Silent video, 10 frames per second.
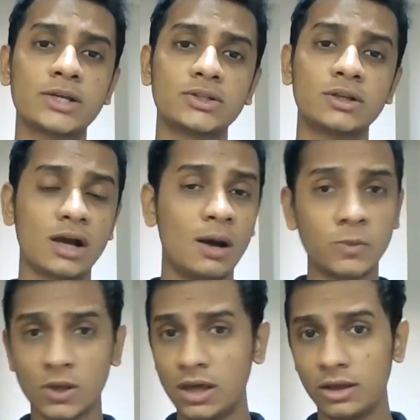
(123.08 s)
question
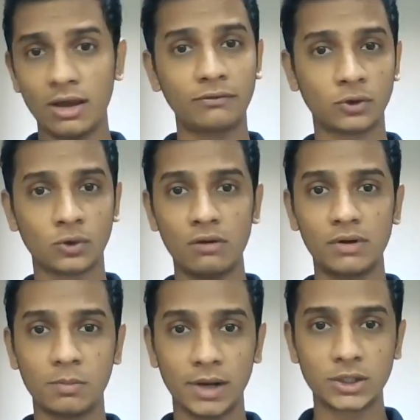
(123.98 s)
comes, you have to solve
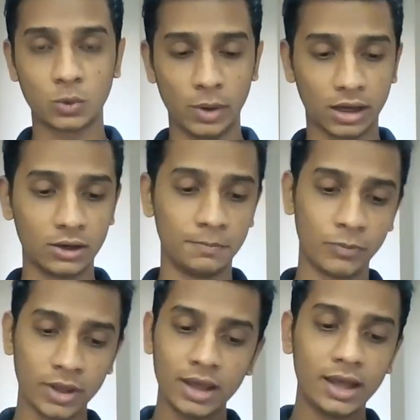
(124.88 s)
it much quicker.
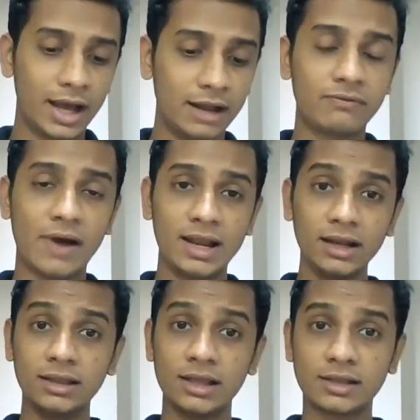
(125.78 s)
And finally,
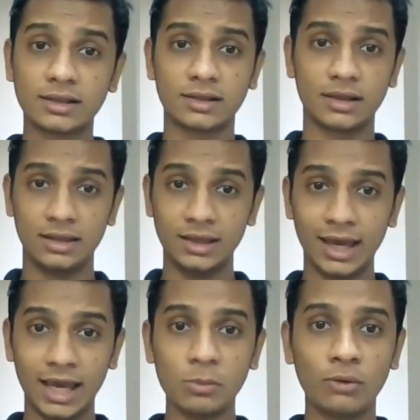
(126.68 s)
the
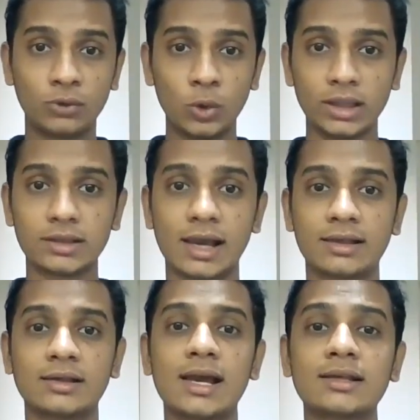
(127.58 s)
aim of doing this
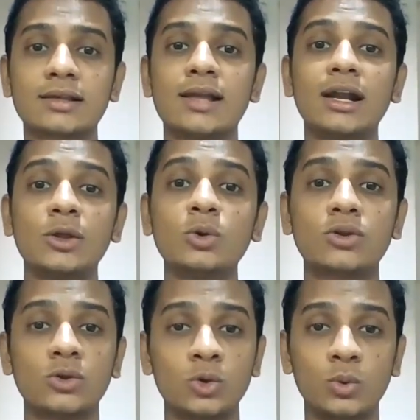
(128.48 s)
exercise is that
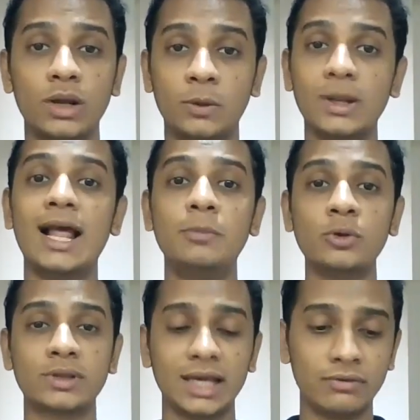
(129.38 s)
it will help
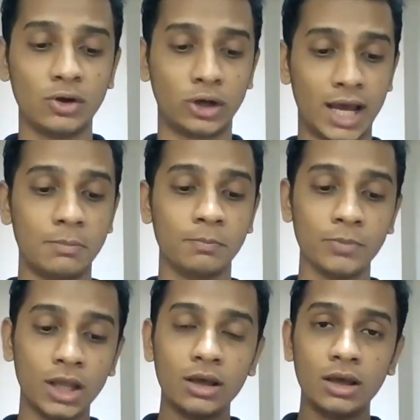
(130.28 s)
you save your time.
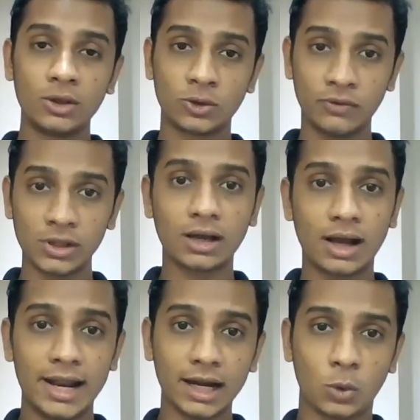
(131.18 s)
So for the
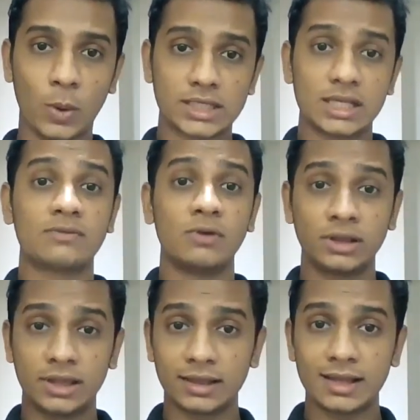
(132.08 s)
correct questions, for the
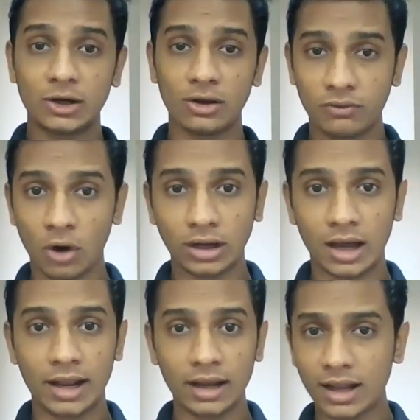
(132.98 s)
things that you have got
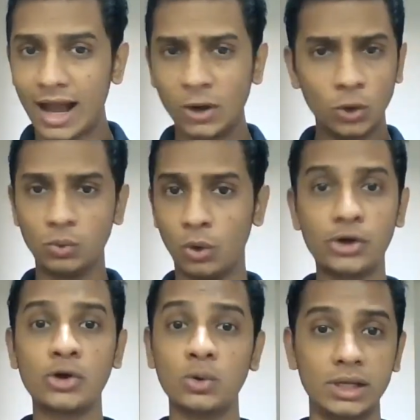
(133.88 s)
correct, I don't want
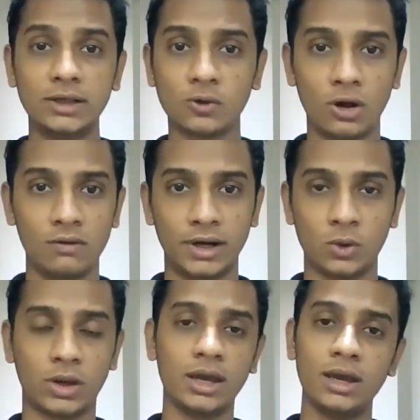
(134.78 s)
you to resolve it,
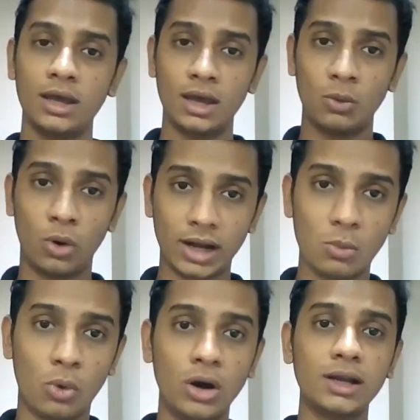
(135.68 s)
okay? What I
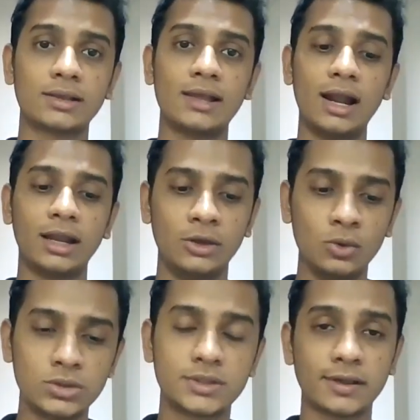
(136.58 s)
want is that
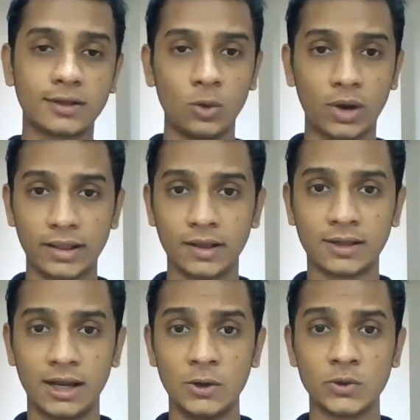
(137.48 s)
you just look at the
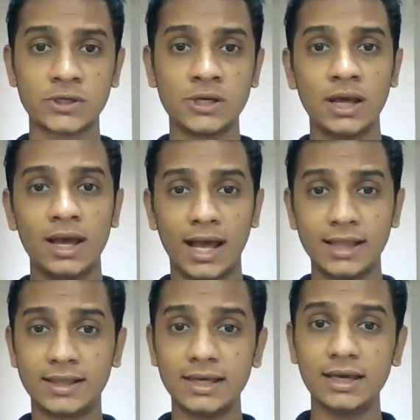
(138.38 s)
solution
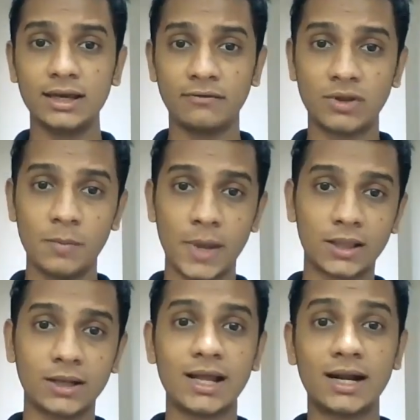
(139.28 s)
and see if the
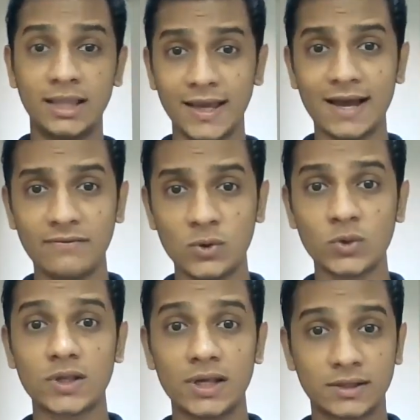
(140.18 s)
method that they have
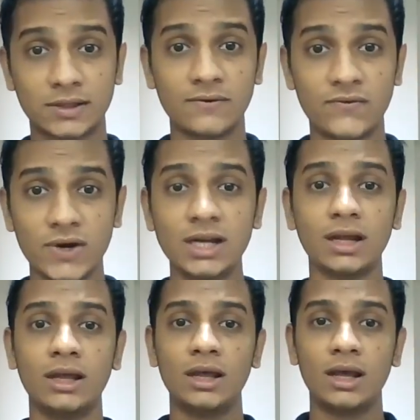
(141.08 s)
used is different
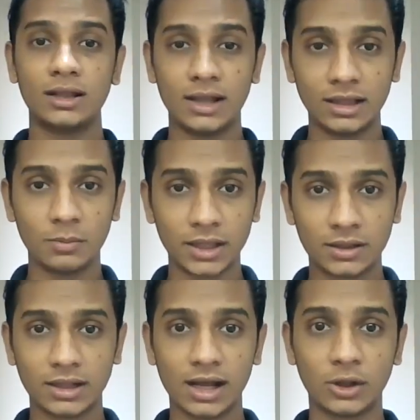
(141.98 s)
than the
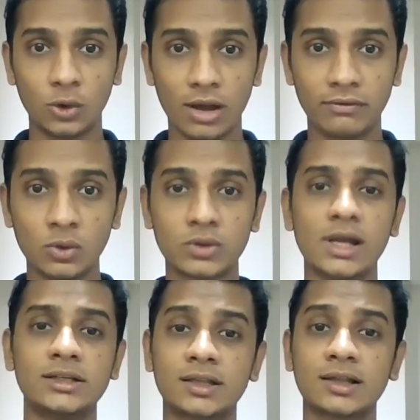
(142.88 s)
method that you have used,
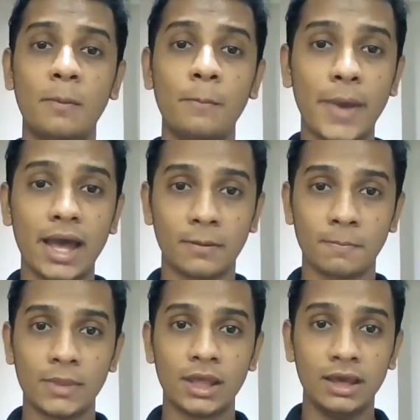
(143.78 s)
then just compare
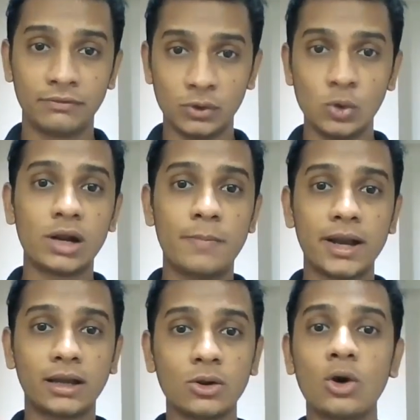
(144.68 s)
if you are
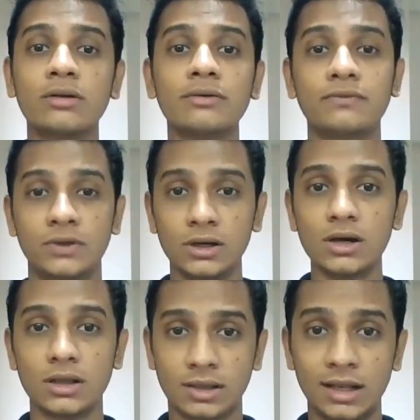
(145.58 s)
better or if the
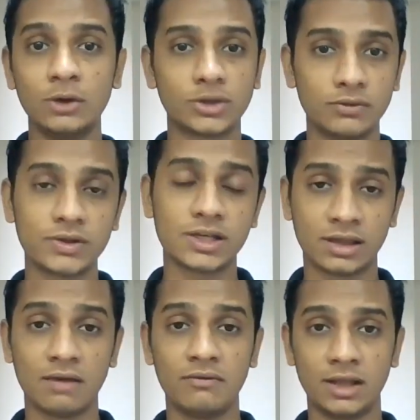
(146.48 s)
solution which is
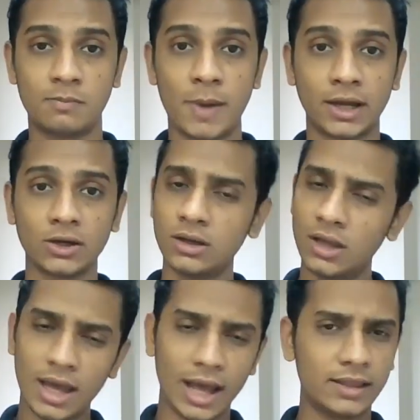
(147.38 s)
given is better,
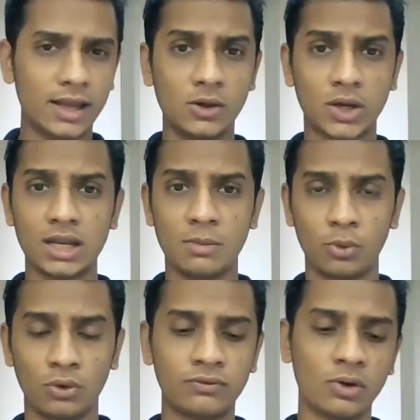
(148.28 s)
and then you can
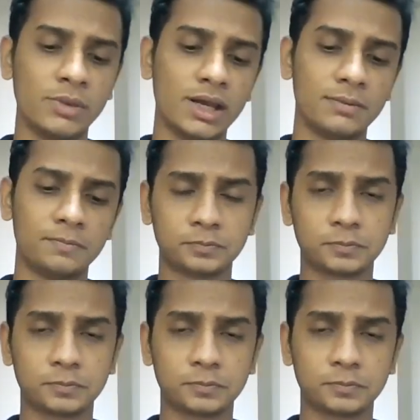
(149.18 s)
improve from there.